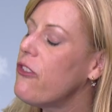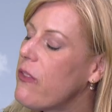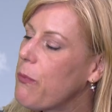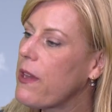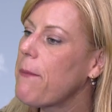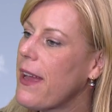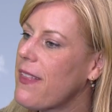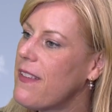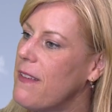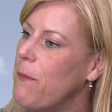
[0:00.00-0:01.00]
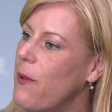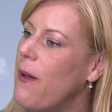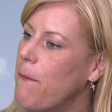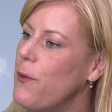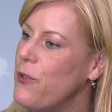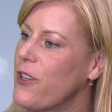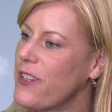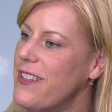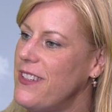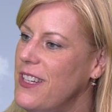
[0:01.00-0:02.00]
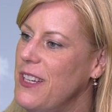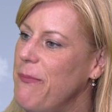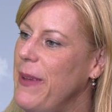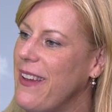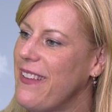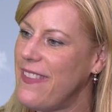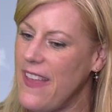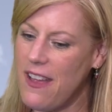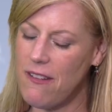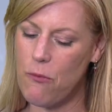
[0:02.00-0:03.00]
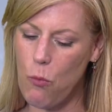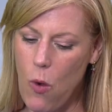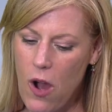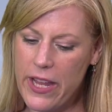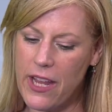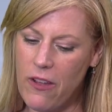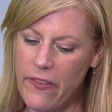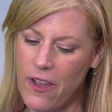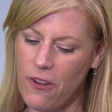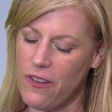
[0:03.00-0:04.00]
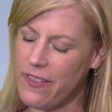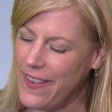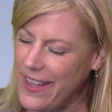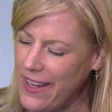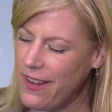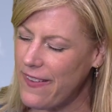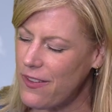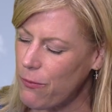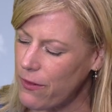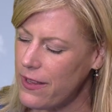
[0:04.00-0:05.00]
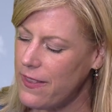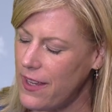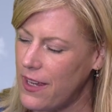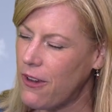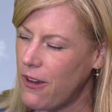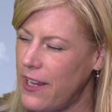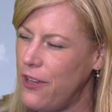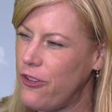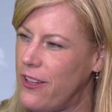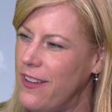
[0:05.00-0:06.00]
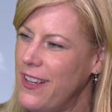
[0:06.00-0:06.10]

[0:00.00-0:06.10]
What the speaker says: just bring back the simple, humble dirt, because that walking on the earth, that's really the incarnation,